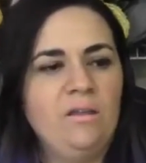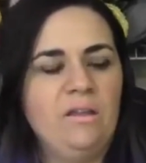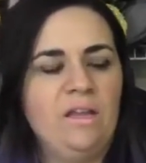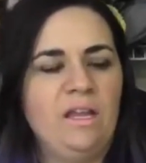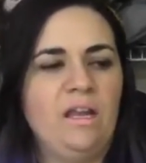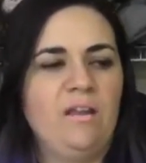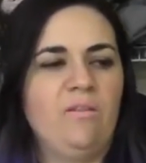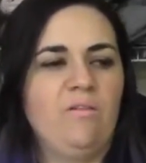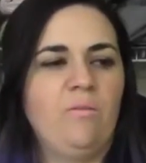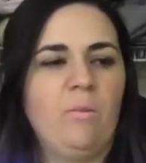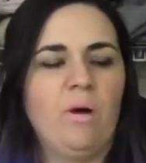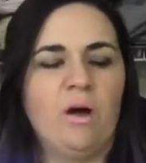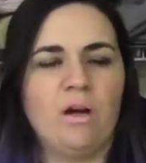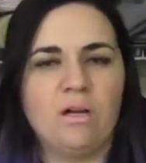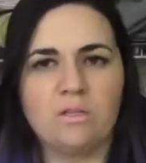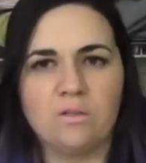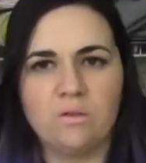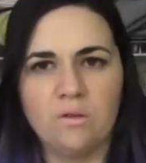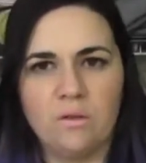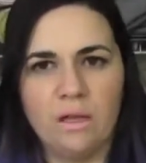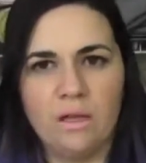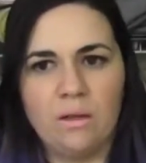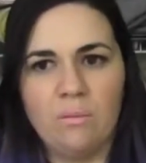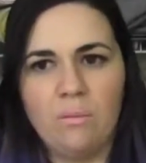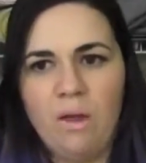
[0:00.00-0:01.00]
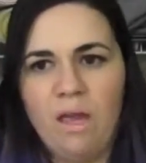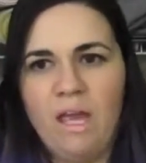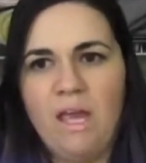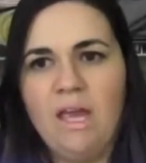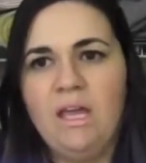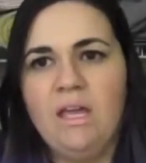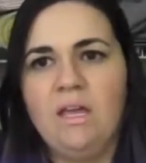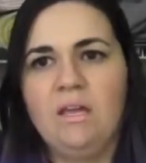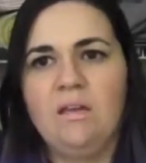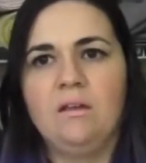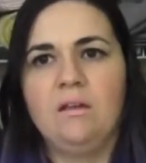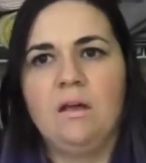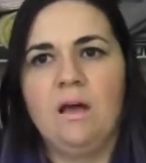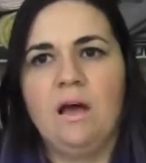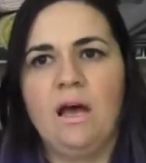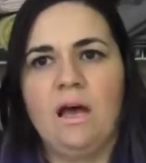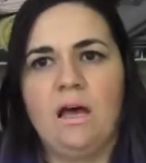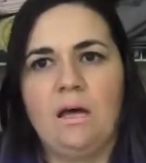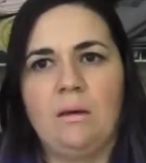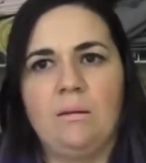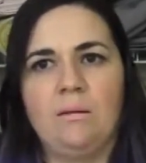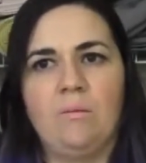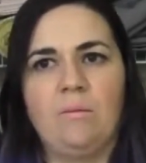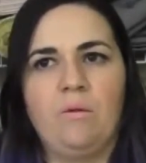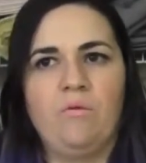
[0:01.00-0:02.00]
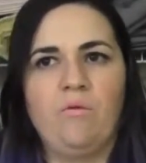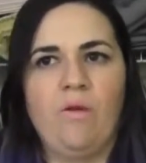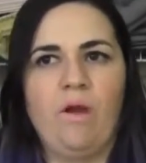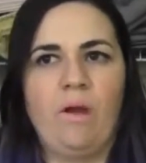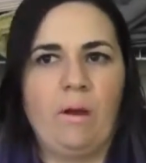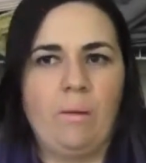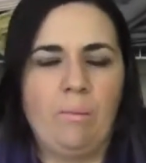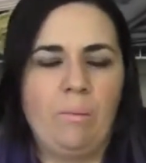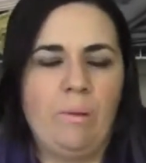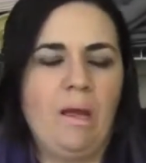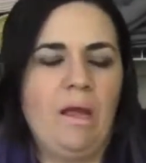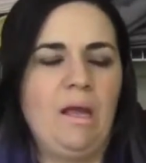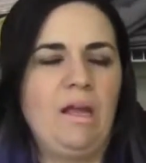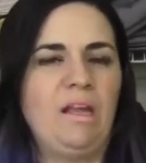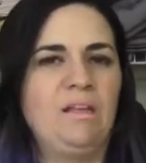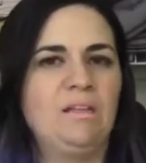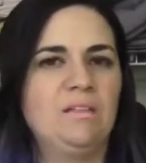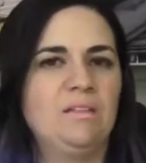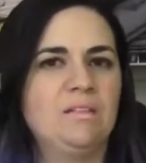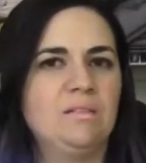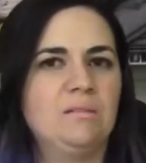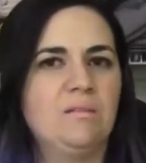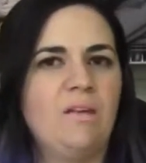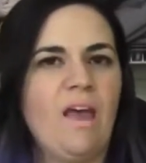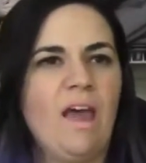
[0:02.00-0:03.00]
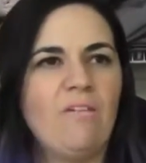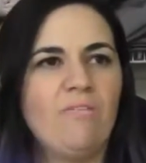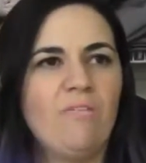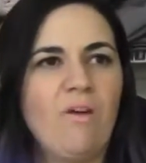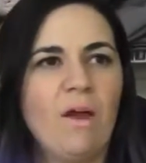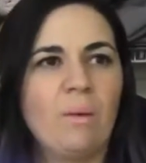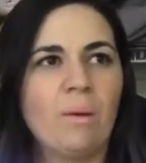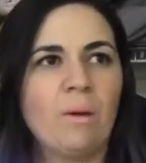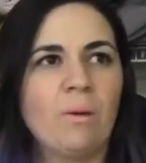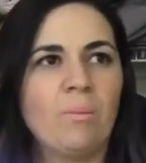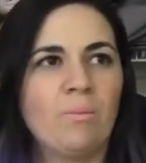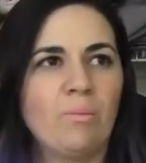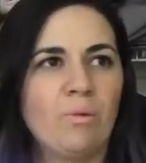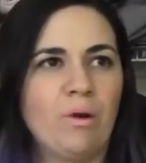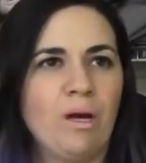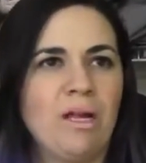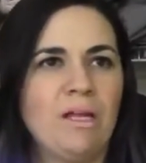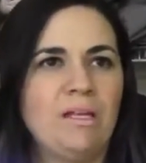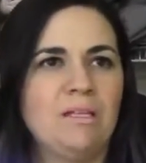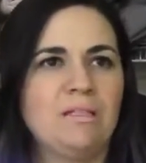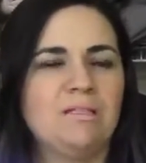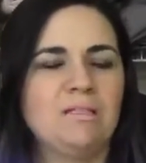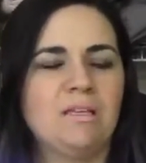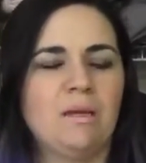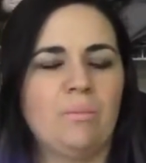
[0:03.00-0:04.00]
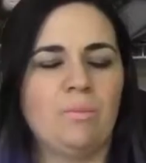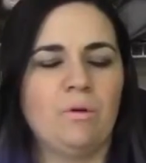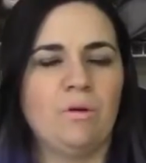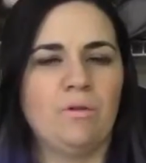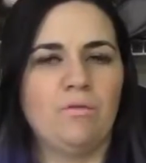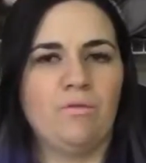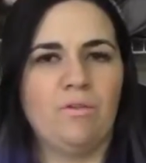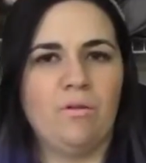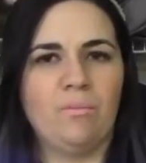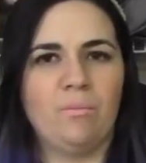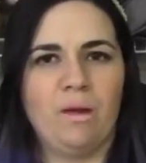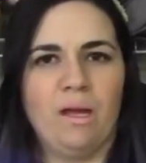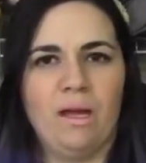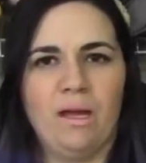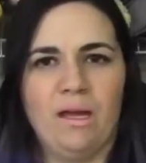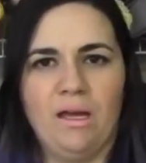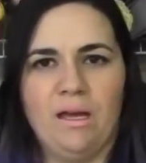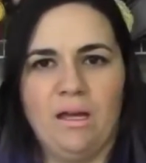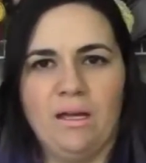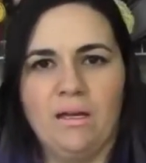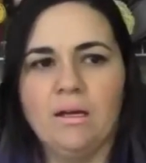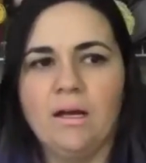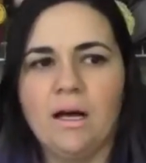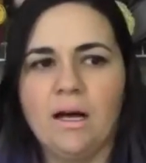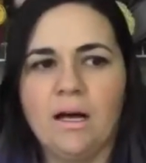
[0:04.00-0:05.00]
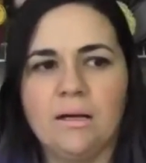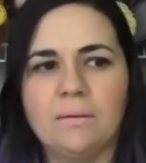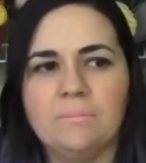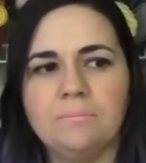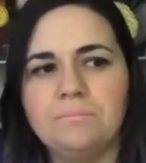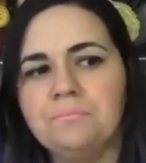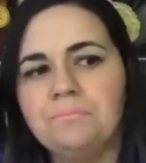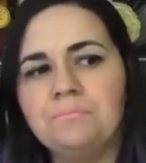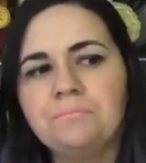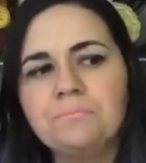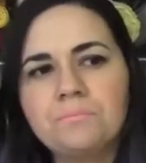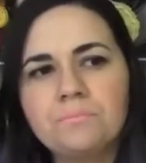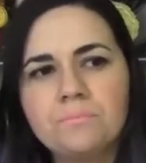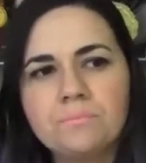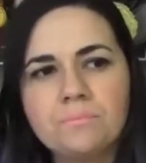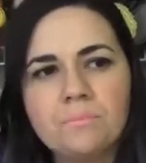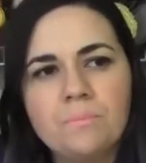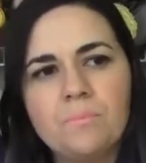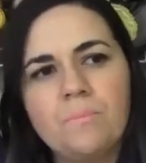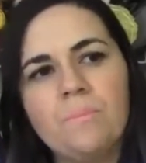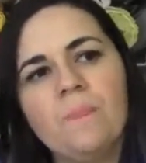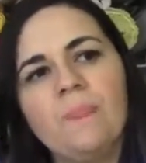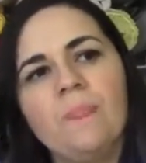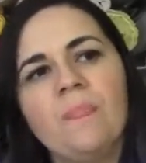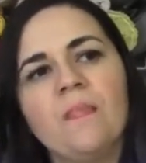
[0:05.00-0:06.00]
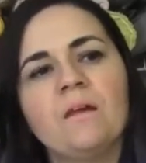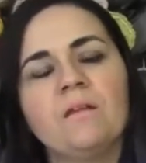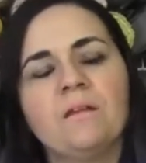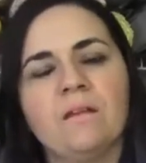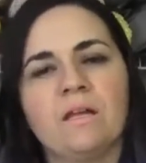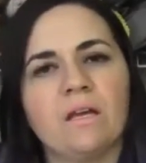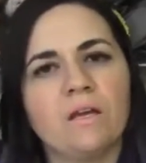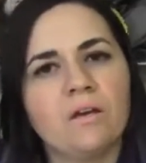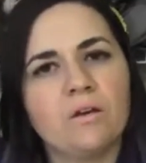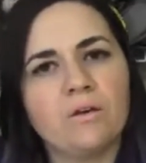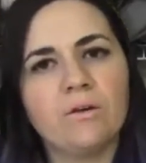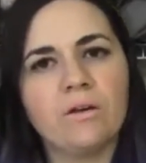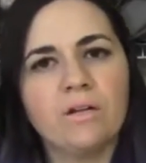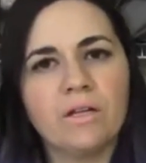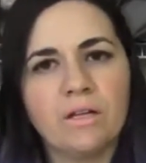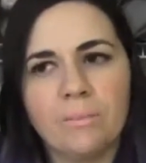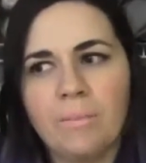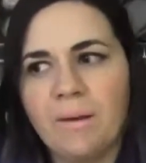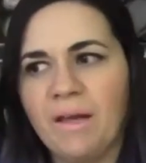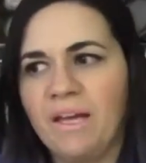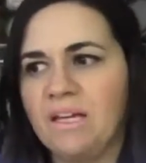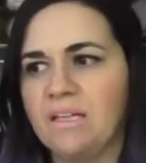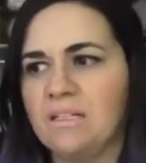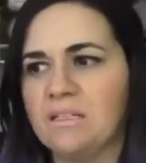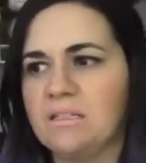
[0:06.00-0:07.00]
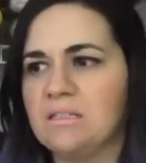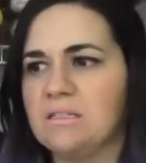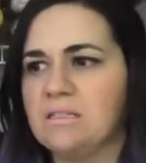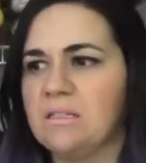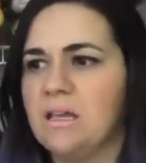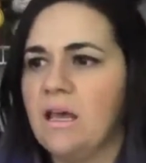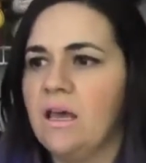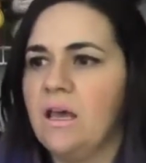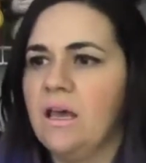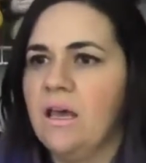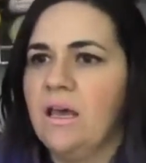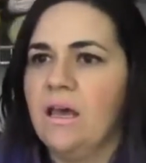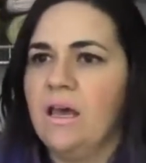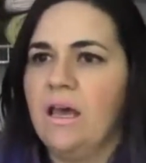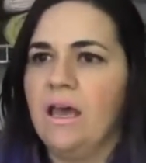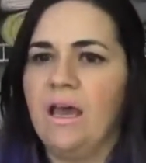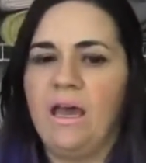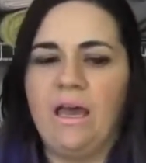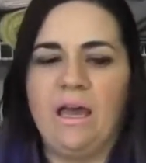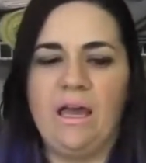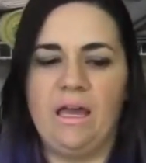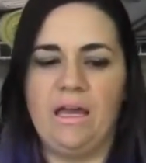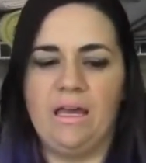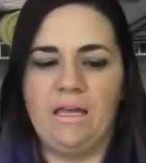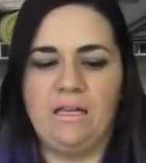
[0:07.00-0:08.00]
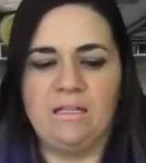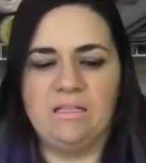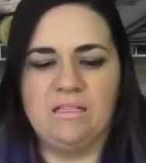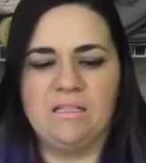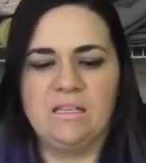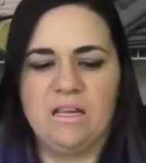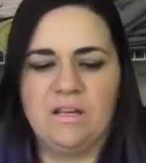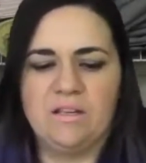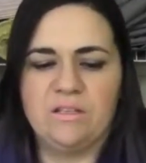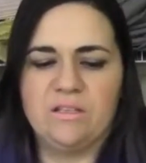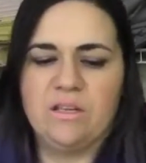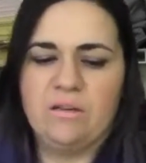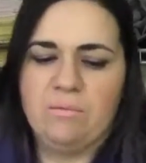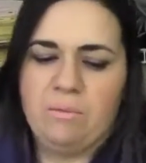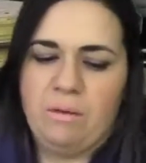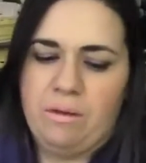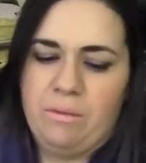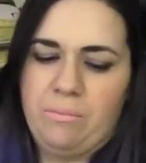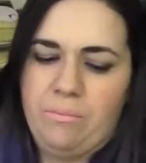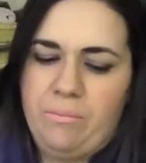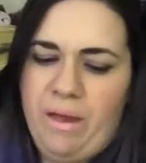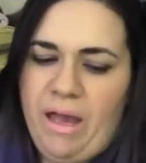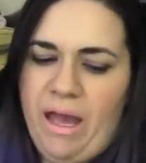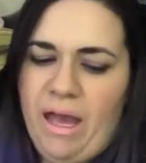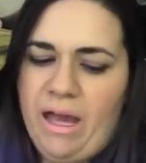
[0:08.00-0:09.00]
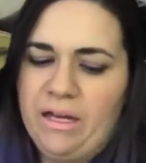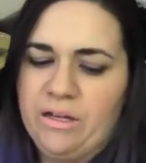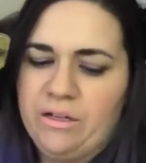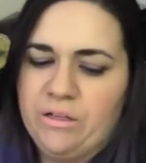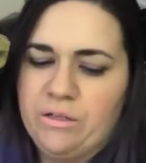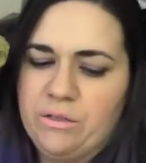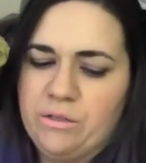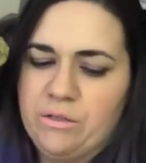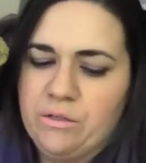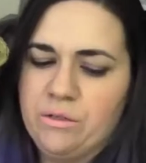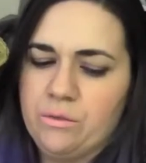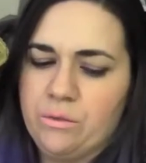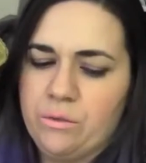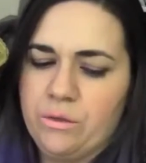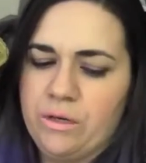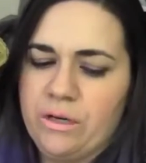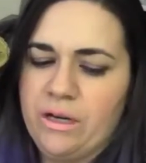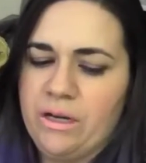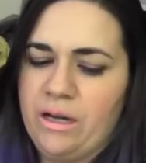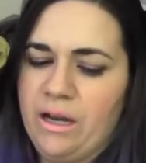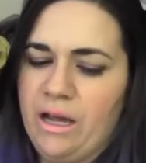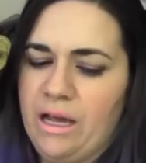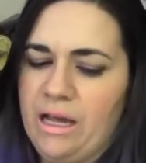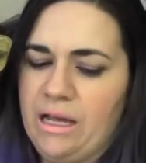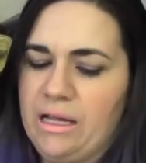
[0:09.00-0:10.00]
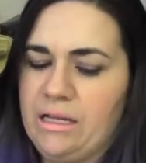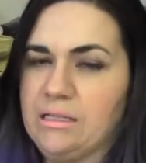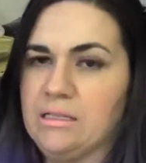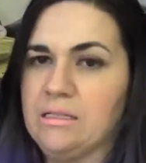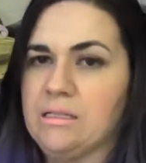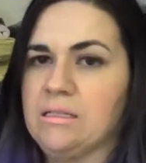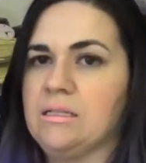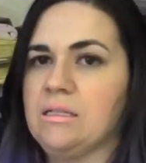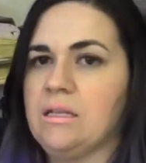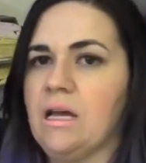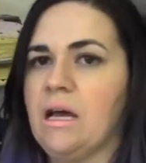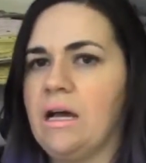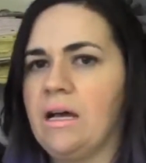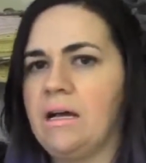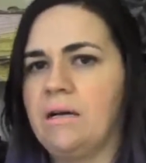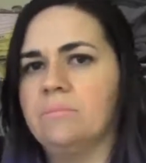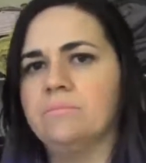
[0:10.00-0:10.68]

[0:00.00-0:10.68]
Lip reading: then I have a box for like paint, and my fabric paint separate from my like acrylic paints, and I also have my patterns organized.